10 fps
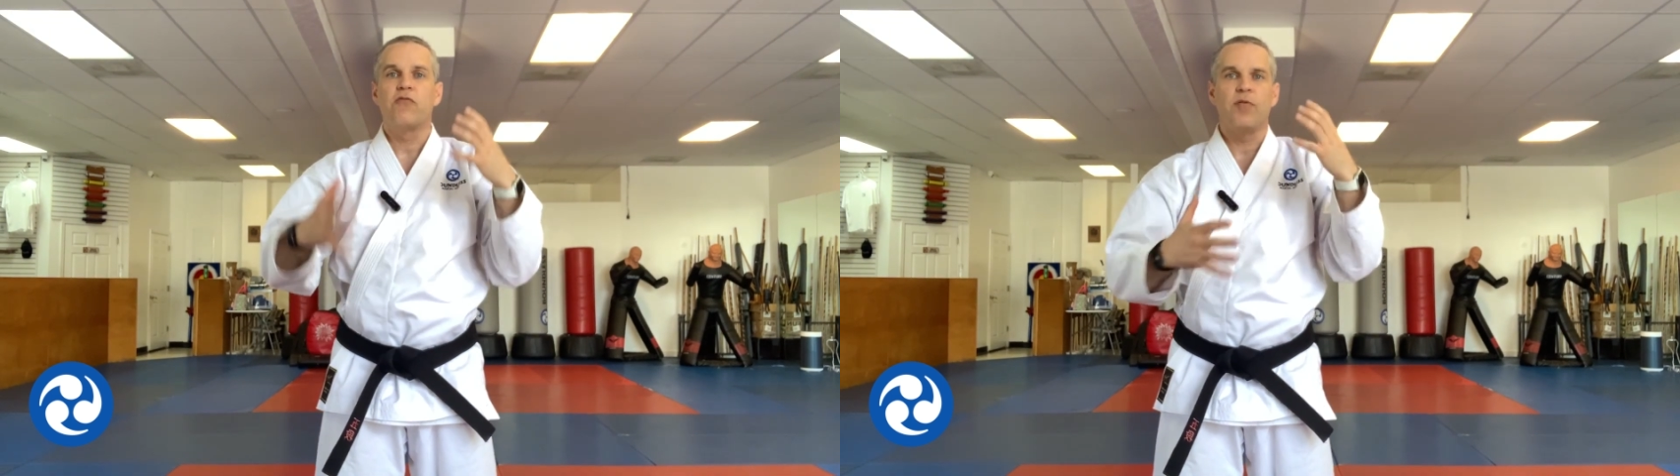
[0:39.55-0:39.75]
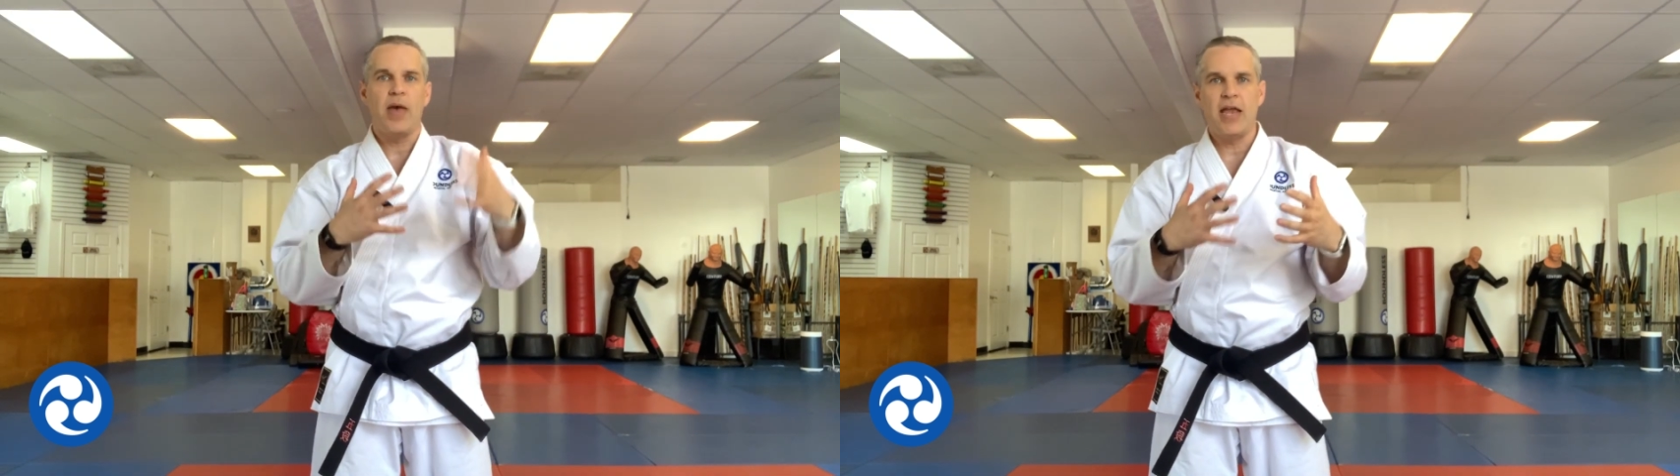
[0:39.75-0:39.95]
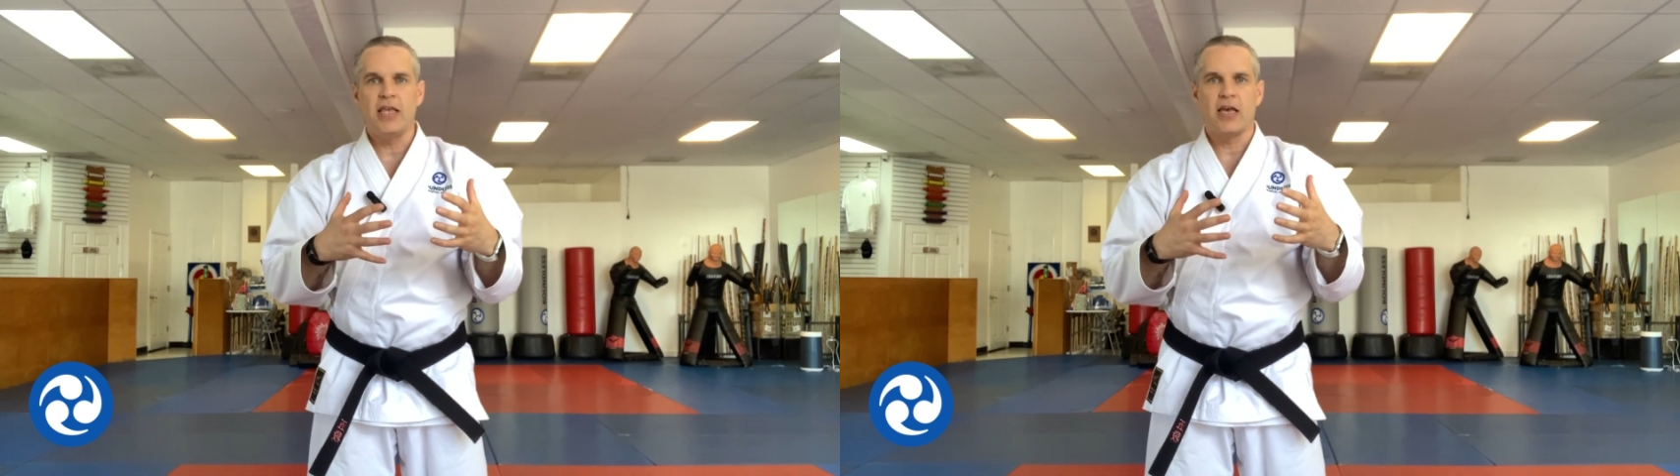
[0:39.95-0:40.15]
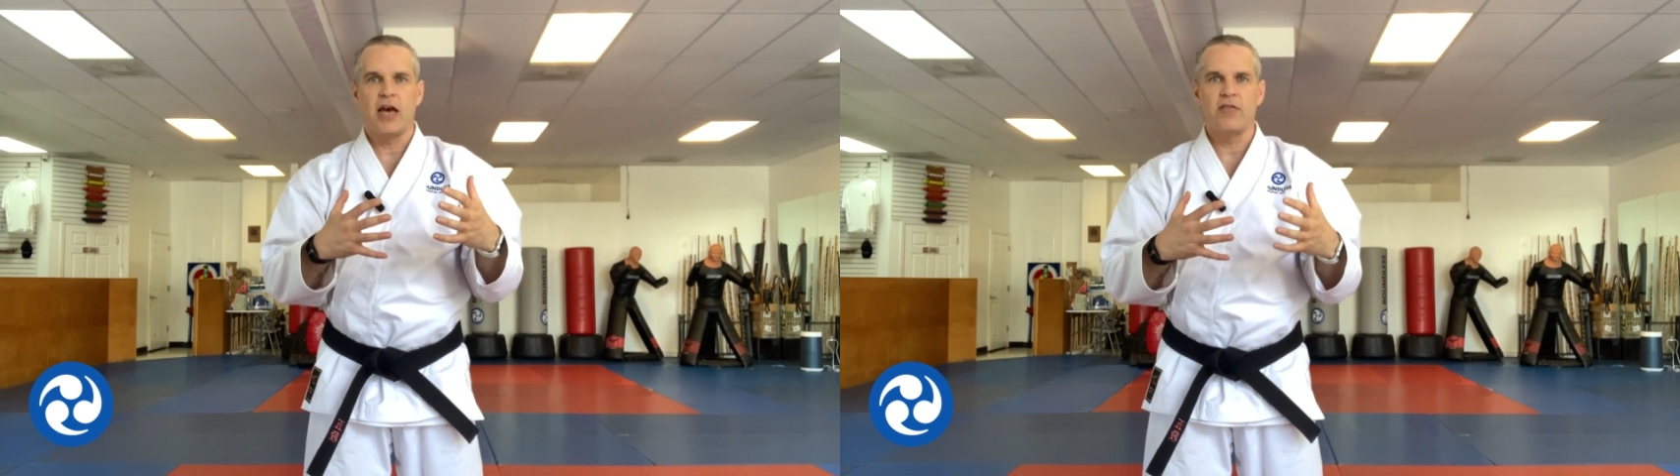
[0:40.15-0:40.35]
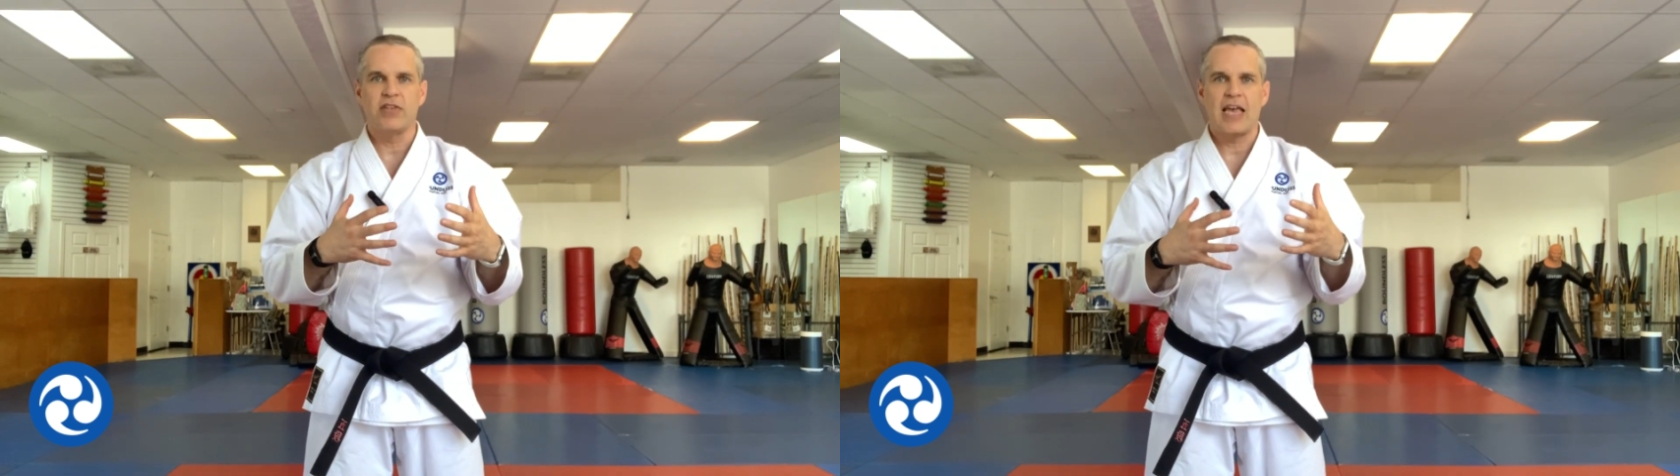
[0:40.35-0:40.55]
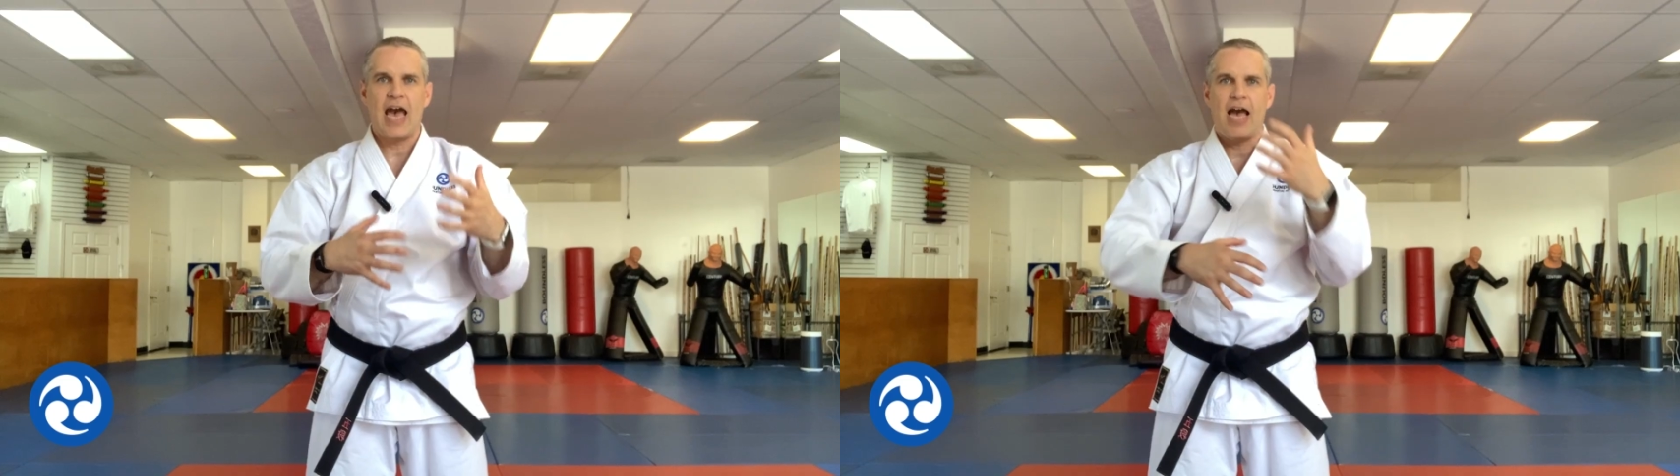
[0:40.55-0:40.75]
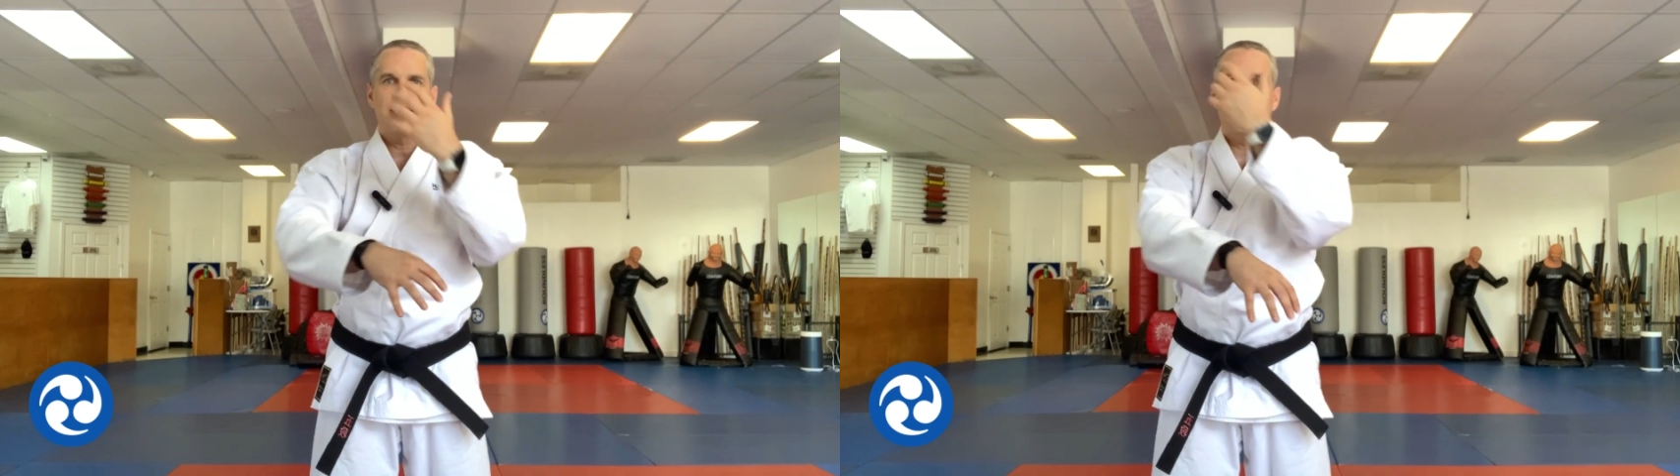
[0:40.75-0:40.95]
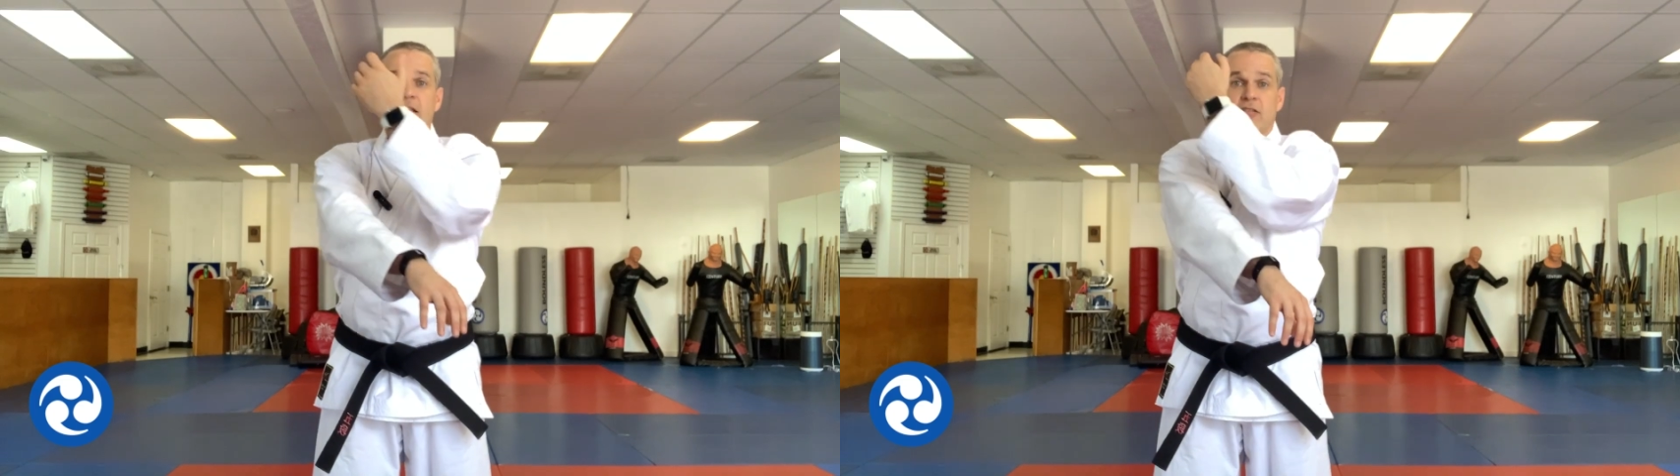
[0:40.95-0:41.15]
from any kind of attack
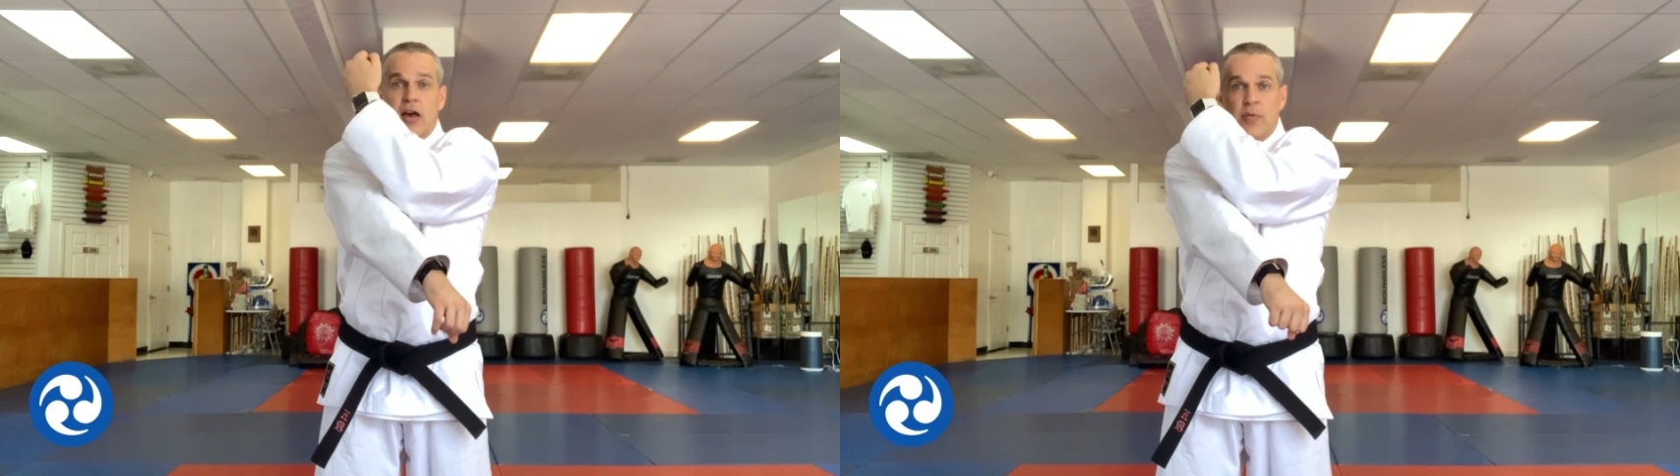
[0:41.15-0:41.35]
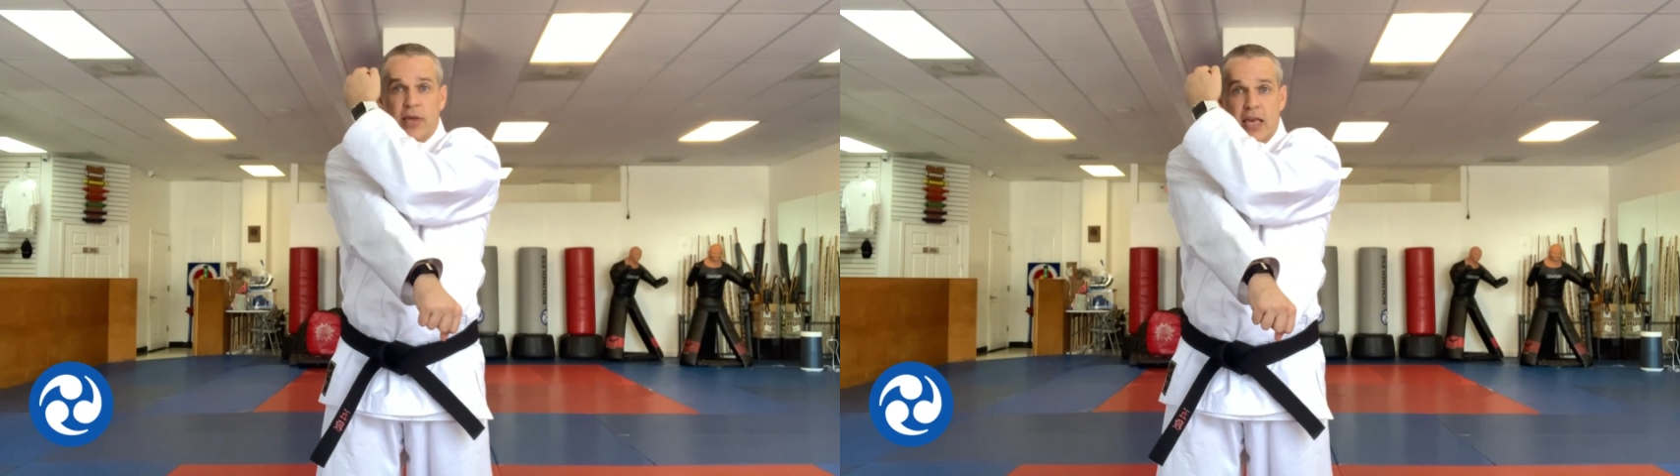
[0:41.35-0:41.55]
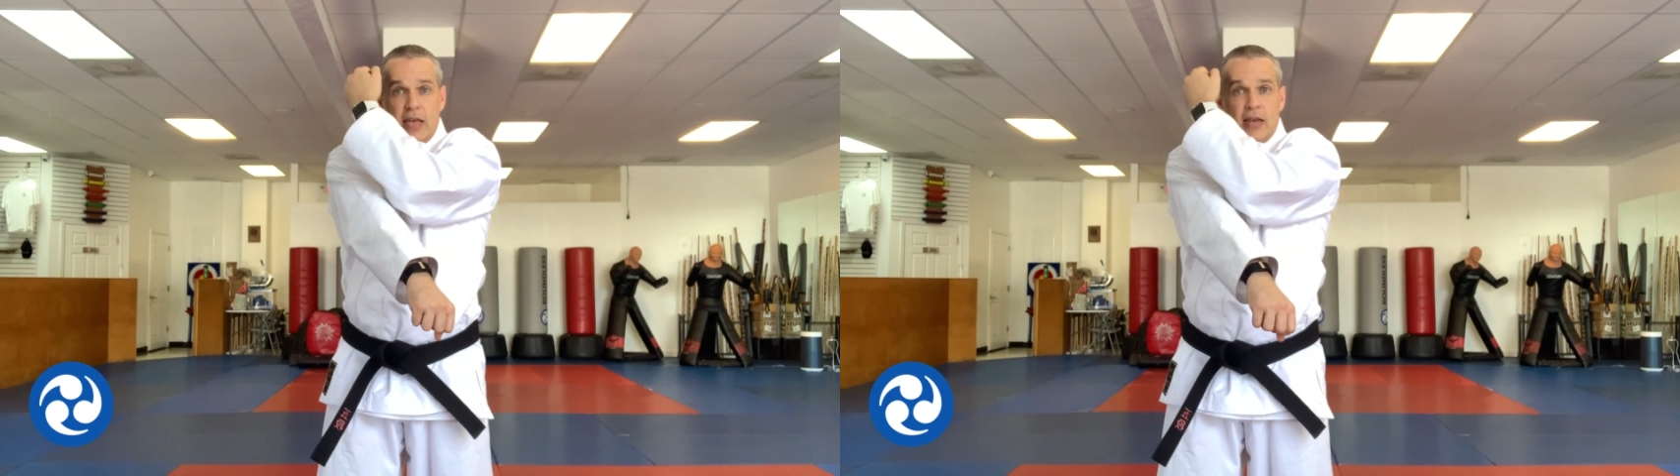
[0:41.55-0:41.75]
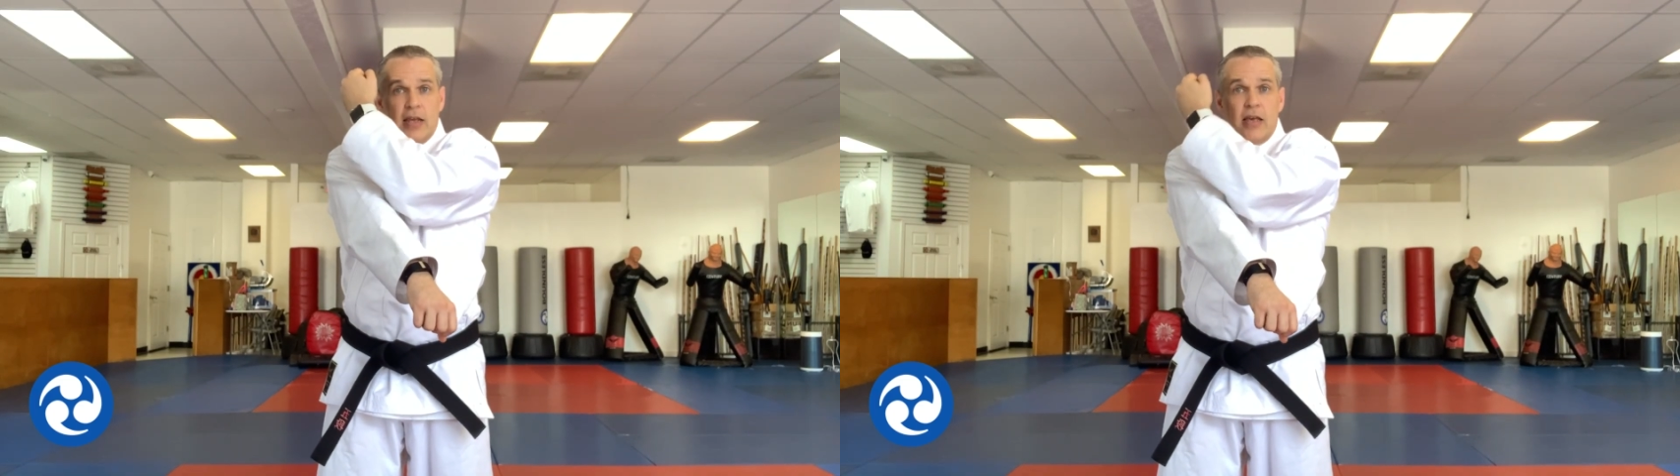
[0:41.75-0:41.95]
that is coming in.